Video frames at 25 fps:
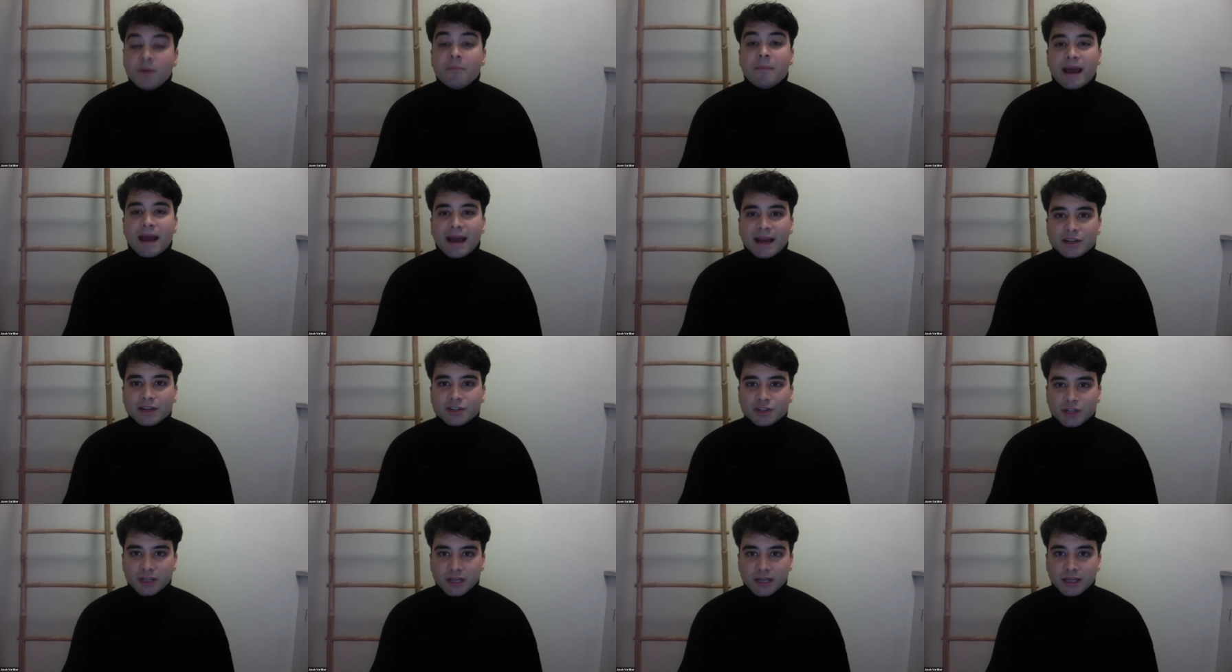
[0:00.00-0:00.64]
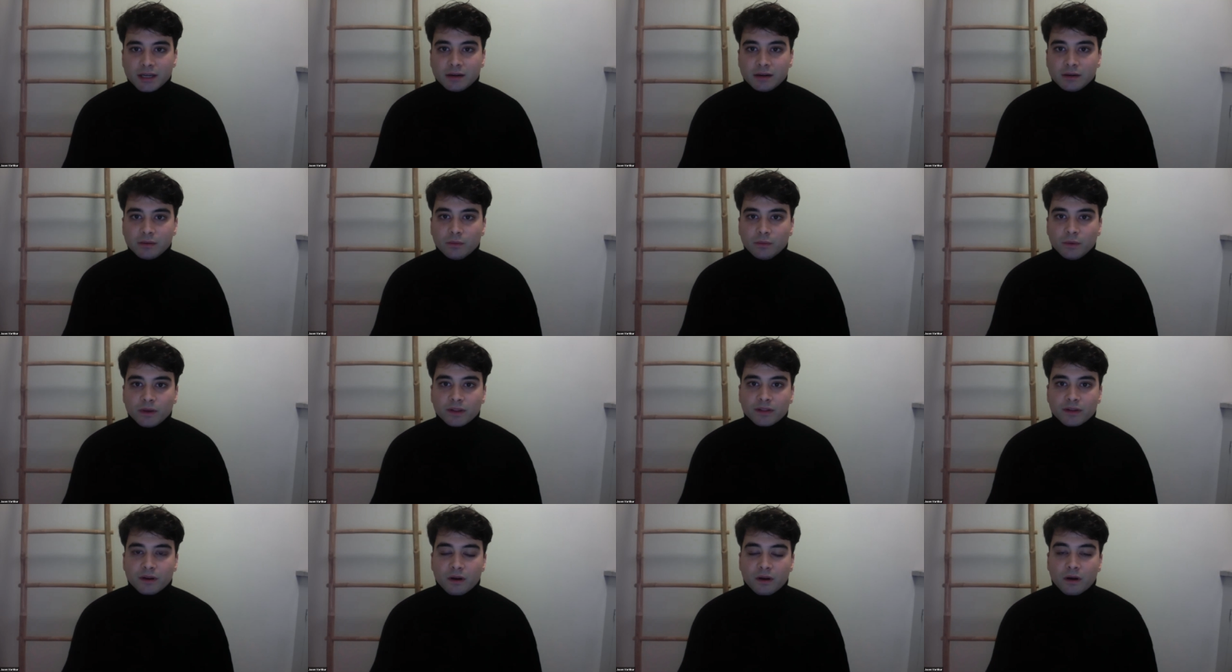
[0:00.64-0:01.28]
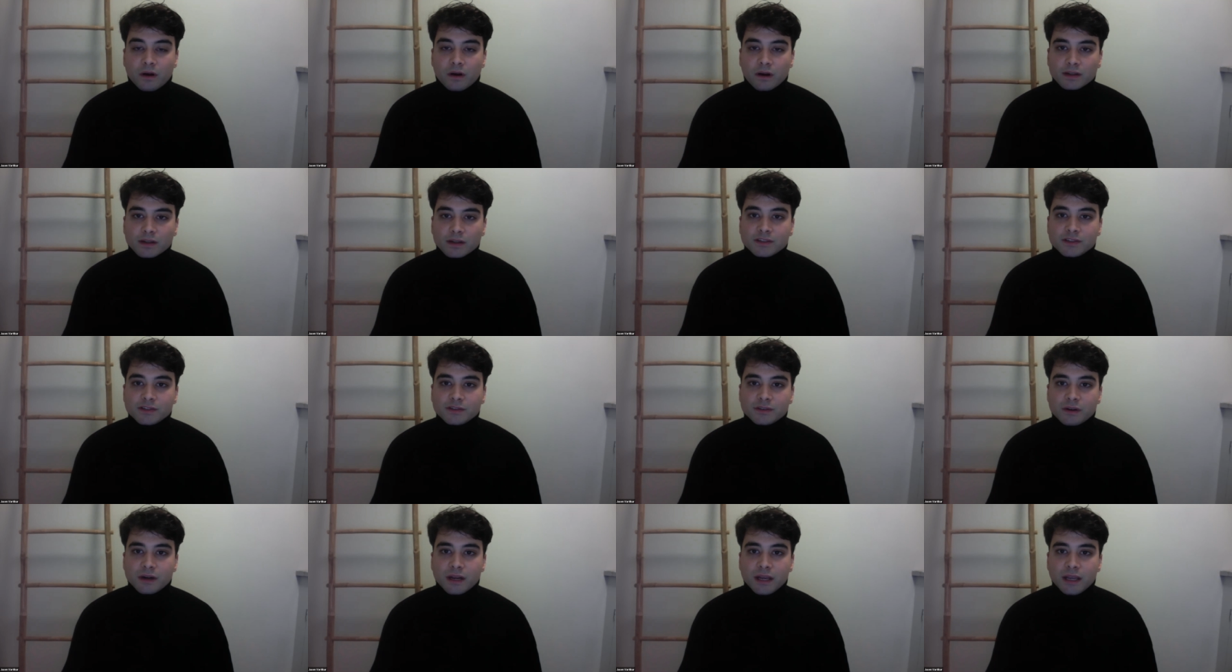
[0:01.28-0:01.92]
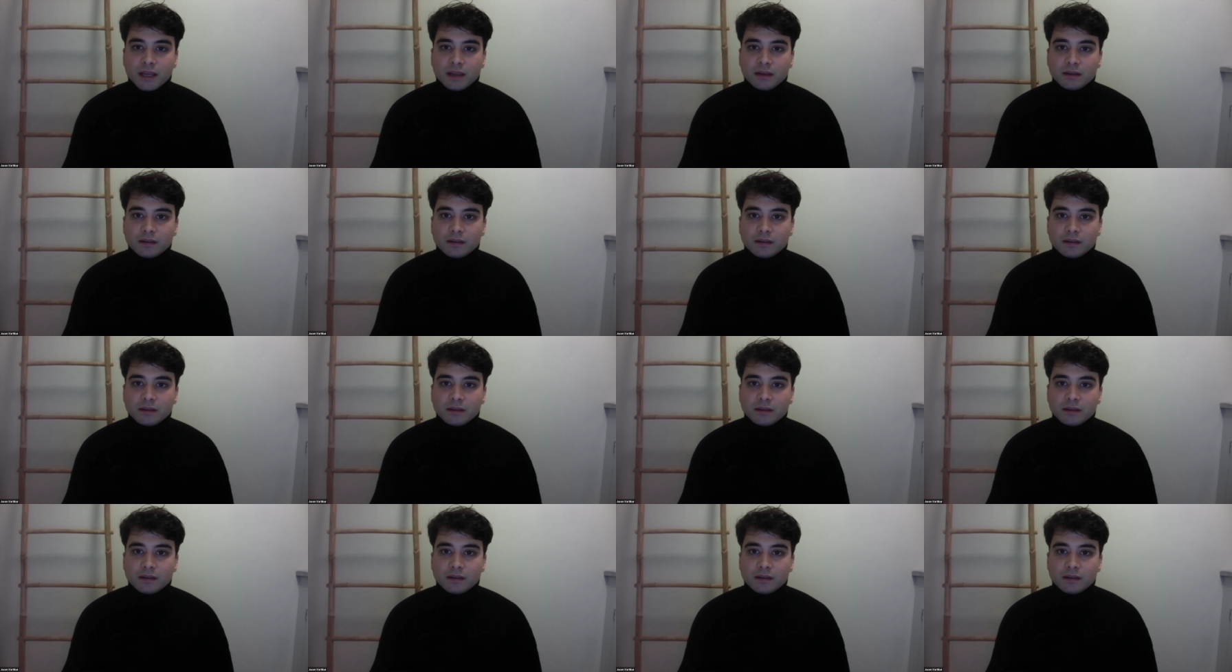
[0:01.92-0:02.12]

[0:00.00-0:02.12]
imagine with our artistry.